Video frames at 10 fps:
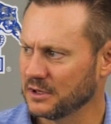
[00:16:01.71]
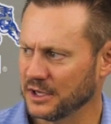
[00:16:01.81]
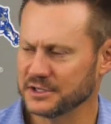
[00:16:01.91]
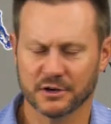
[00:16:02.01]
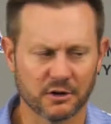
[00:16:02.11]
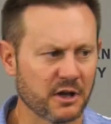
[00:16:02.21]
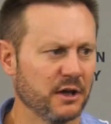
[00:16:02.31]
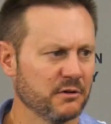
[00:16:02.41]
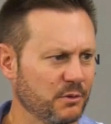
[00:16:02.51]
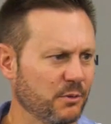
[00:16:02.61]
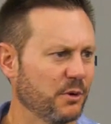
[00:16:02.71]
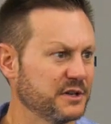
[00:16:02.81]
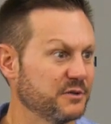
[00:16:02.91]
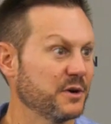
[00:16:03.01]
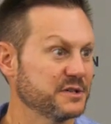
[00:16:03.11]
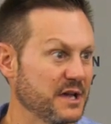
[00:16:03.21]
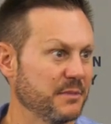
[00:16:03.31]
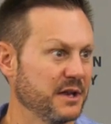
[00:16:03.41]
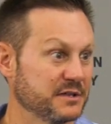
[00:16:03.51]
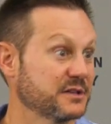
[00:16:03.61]
I said, okay, well what what does that
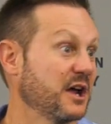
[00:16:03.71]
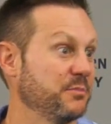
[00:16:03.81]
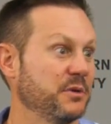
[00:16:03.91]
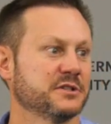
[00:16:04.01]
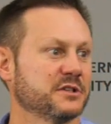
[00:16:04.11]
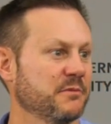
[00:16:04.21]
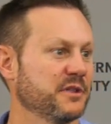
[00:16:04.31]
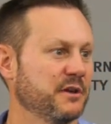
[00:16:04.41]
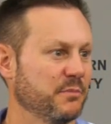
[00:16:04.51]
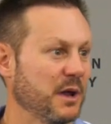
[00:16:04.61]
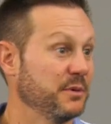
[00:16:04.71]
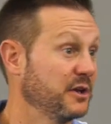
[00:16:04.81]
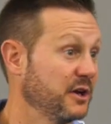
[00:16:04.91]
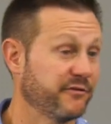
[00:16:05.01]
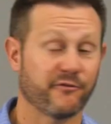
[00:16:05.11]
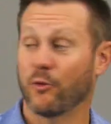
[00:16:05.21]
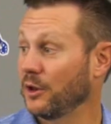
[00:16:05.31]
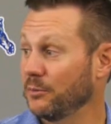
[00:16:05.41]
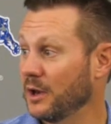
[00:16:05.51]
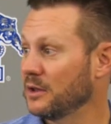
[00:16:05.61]
mean? It's got to be something maybe near
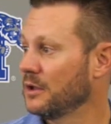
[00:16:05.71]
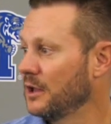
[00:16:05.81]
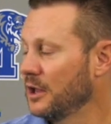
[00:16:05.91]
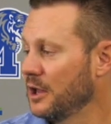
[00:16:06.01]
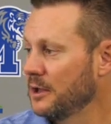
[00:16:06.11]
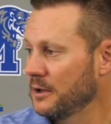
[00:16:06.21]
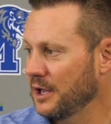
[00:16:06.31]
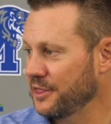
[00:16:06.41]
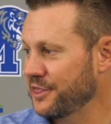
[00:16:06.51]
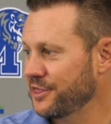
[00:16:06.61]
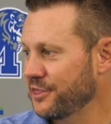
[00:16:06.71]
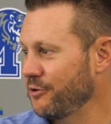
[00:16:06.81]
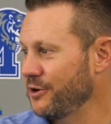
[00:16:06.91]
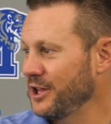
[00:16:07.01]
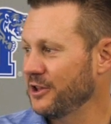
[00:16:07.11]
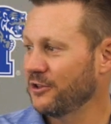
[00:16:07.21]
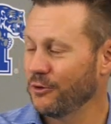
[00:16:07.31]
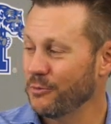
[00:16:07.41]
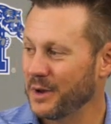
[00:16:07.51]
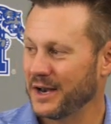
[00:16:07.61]
40 minutes. At
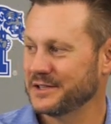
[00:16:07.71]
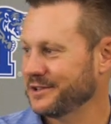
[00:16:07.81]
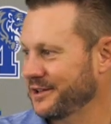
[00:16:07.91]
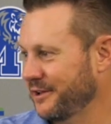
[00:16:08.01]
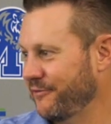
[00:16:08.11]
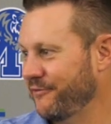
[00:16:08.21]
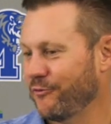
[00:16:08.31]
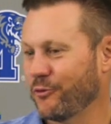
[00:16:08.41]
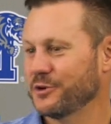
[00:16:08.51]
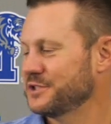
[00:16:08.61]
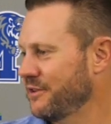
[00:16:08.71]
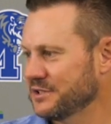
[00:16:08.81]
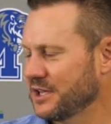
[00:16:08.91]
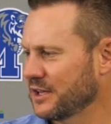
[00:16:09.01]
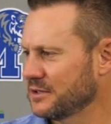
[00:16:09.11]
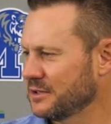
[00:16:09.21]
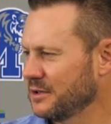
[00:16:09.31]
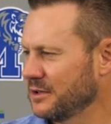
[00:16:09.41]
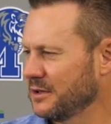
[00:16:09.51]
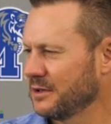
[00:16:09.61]
32 minutes and like 47 seconds.
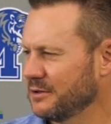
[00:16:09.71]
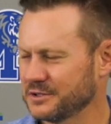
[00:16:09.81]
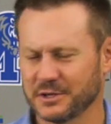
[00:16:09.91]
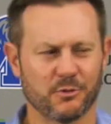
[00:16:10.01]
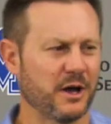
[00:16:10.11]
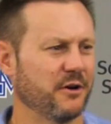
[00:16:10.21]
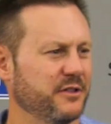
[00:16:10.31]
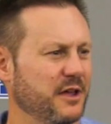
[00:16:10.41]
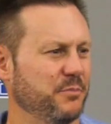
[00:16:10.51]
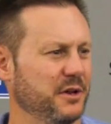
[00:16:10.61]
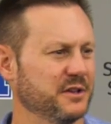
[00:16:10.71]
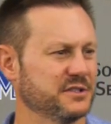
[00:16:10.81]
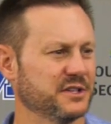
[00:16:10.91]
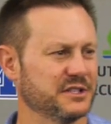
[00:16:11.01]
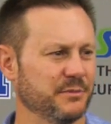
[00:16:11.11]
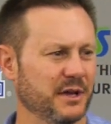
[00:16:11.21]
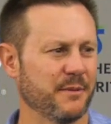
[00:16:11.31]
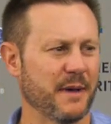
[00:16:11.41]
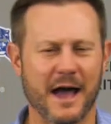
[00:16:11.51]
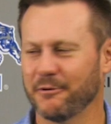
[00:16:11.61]
I say, well, how can that be in a 60 minute
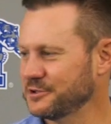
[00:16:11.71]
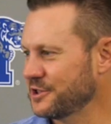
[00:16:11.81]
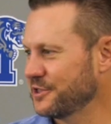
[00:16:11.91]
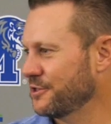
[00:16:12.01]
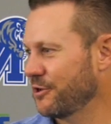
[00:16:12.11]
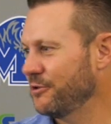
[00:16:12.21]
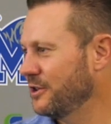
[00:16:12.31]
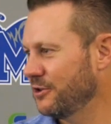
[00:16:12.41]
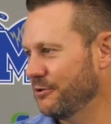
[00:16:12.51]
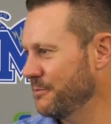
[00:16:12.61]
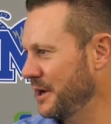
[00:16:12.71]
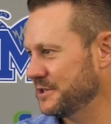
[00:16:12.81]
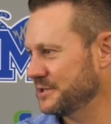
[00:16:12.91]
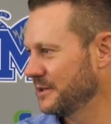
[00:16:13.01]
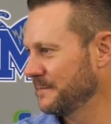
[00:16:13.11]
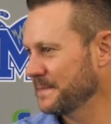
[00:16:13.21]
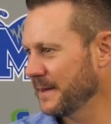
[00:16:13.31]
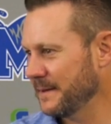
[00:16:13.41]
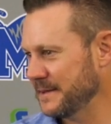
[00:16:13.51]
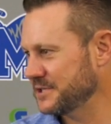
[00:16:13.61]
game? How is 32 minutes
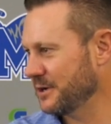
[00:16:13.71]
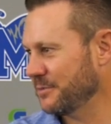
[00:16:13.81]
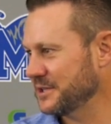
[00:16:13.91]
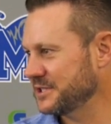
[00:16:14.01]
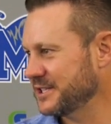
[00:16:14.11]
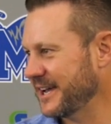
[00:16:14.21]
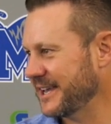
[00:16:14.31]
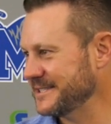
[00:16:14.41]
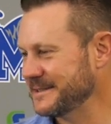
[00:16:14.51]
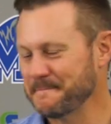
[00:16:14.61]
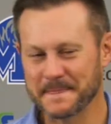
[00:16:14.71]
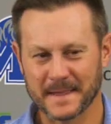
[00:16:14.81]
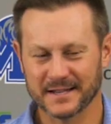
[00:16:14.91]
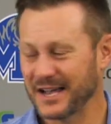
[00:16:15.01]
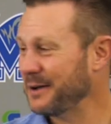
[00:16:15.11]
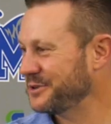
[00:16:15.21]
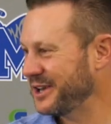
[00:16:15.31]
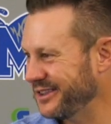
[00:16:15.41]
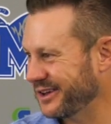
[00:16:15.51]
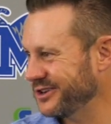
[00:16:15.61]
and some odd seconds top
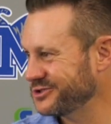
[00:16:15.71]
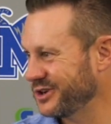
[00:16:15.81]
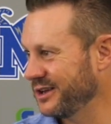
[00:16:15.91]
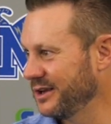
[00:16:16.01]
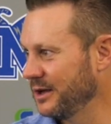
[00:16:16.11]
10 in the country?